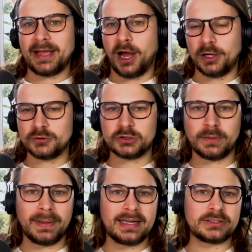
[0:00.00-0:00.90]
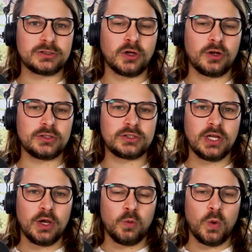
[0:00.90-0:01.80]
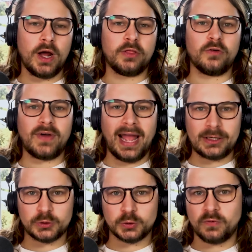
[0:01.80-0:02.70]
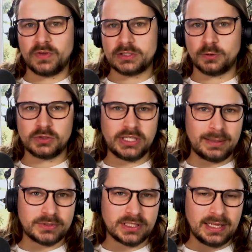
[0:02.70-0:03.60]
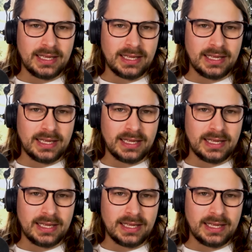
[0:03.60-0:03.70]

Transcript: hundreds of billions of dollars worth of actual physical chips.